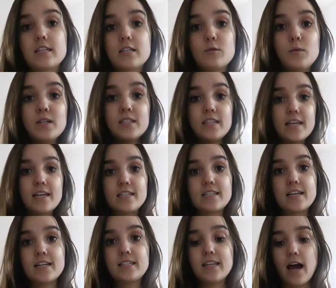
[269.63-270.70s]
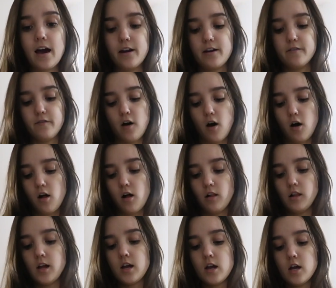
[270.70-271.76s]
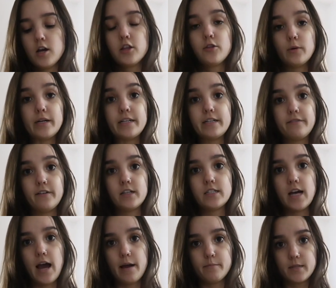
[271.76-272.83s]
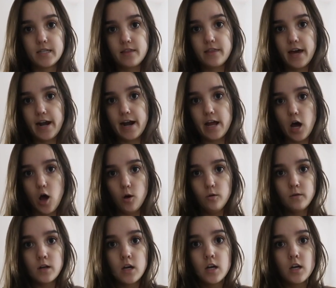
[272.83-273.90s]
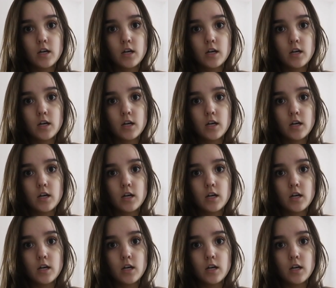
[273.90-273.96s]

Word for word: This one's the easiest out of all three different types that I own.